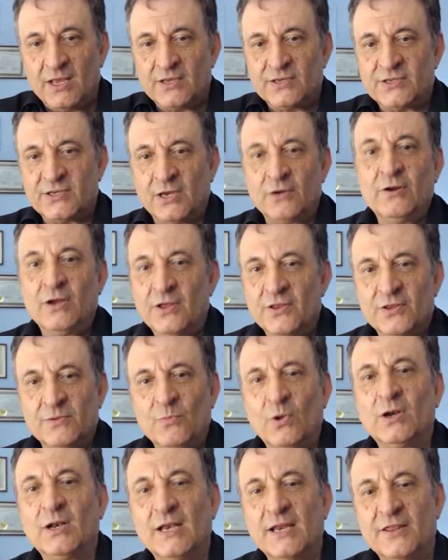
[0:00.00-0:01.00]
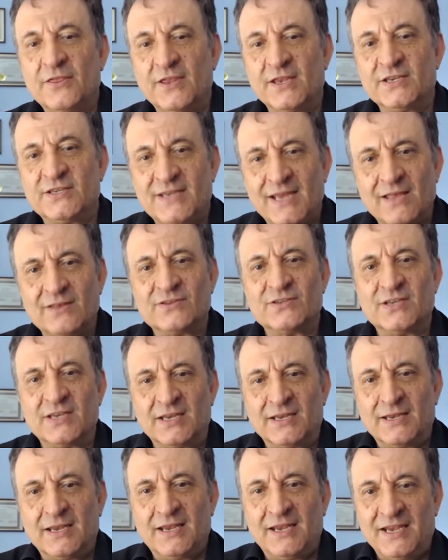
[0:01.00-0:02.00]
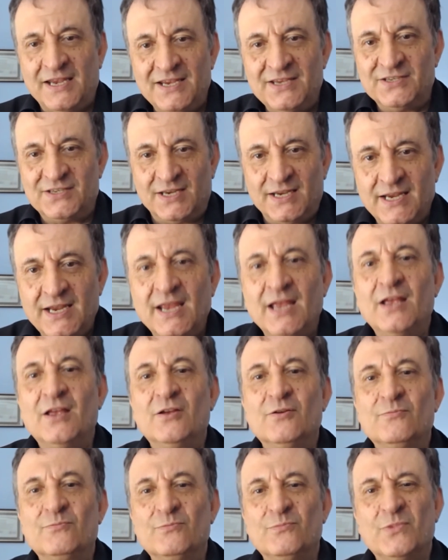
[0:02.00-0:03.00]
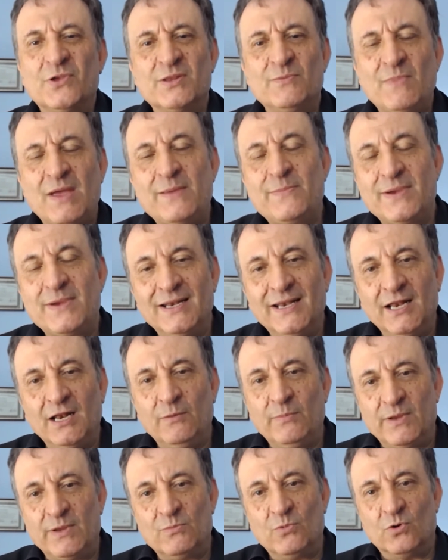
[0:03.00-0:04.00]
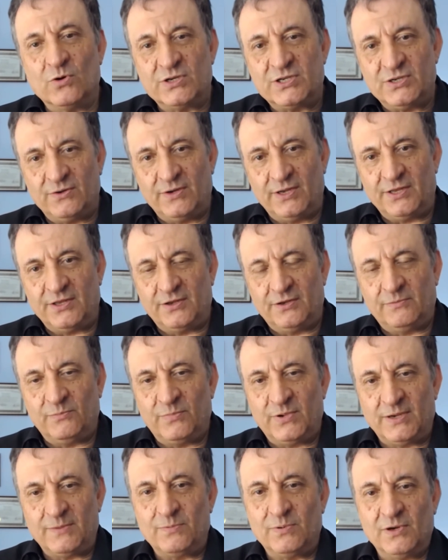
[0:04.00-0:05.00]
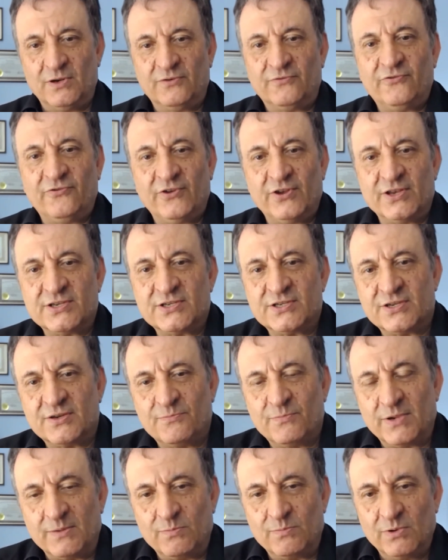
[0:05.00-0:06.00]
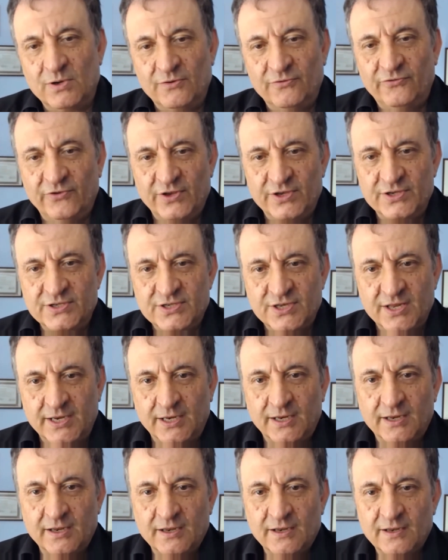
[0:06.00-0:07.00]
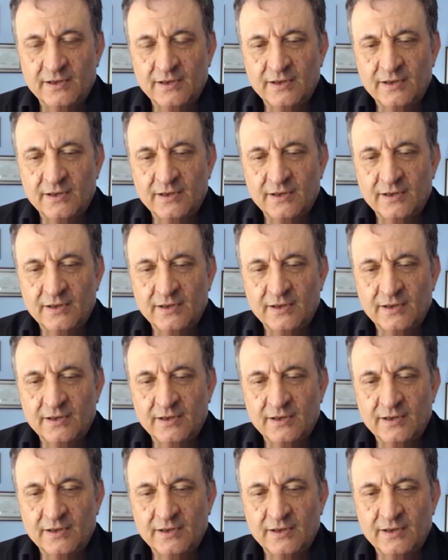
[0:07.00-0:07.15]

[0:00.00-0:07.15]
So the modelling thing sounds easy, but there may be a little bit more to it than people at first people at first think.